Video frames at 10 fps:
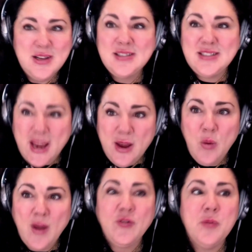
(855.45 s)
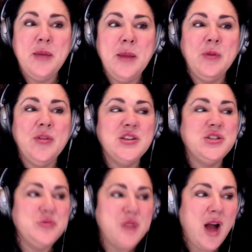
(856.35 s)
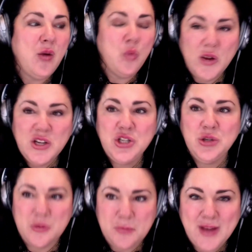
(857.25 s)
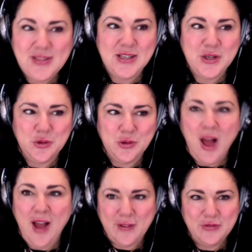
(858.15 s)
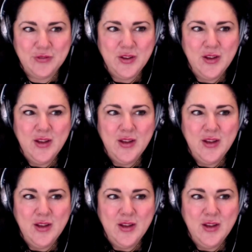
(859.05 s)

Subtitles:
stay away from people that do not wish you the best in your life,